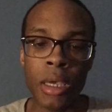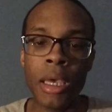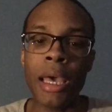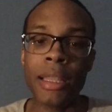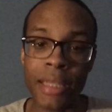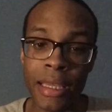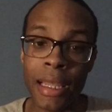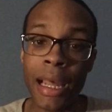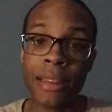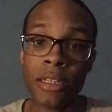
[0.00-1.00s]
And then
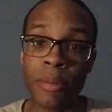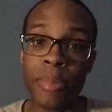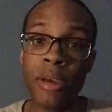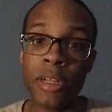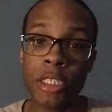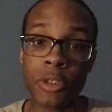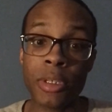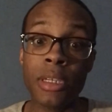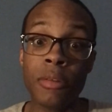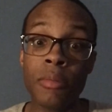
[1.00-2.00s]
after the Beal
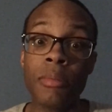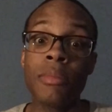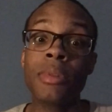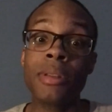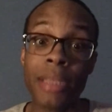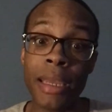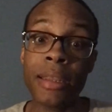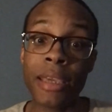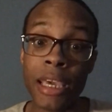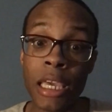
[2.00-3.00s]
injury, then
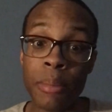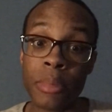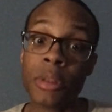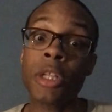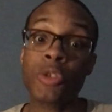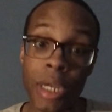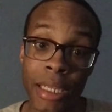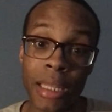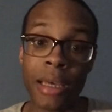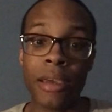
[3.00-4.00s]
came the trade
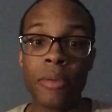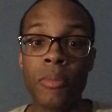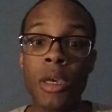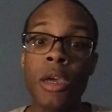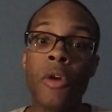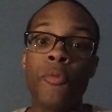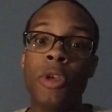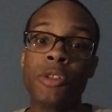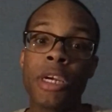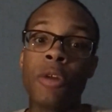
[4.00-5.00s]
deadline. We
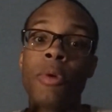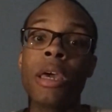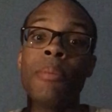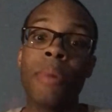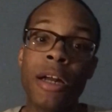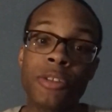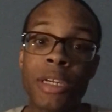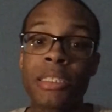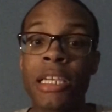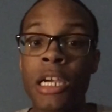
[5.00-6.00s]
traded away
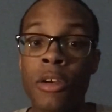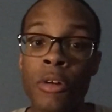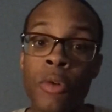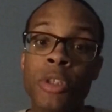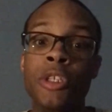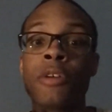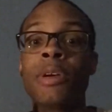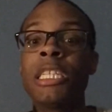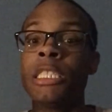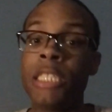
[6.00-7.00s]
Montrezl Harrell, we traded
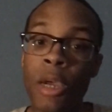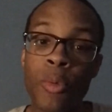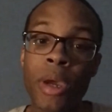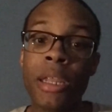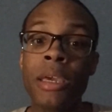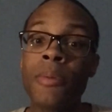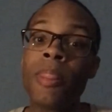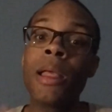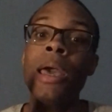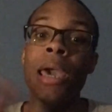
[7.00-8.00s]
away Dinwiddie,
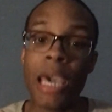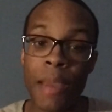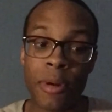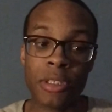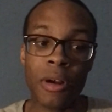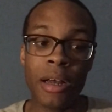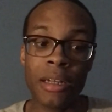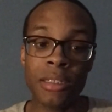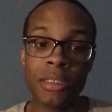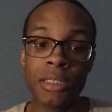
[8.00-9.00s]

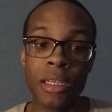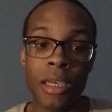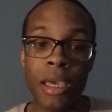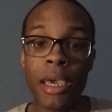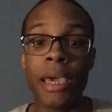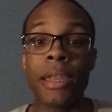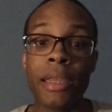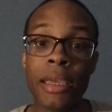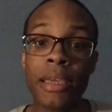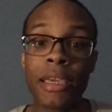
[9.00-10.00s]
Bertans, and
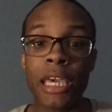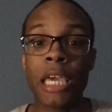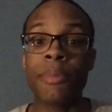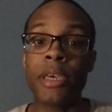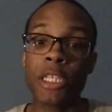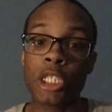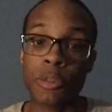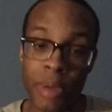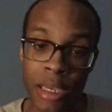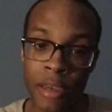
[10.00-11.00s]
in came Ish
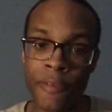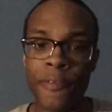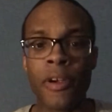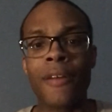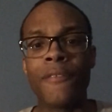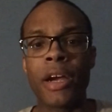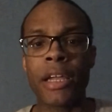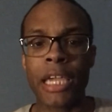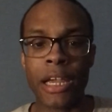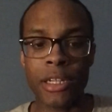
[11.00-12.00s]
Smith, Vernon
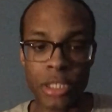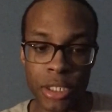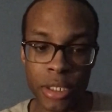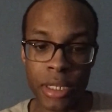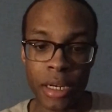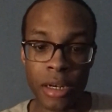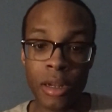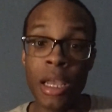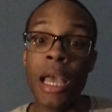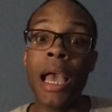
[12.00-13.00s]
Carey Jr.,
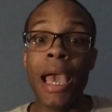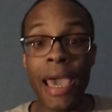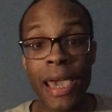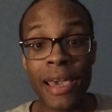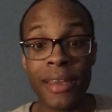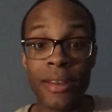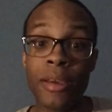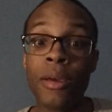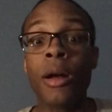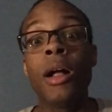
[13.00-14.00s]
and
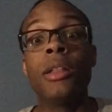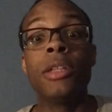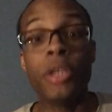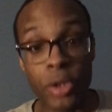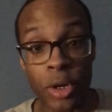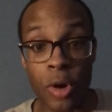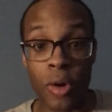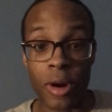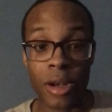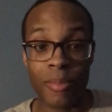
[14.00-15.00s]
the
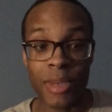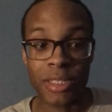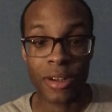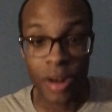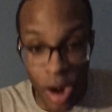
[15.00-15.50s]
Unicorn, Mr.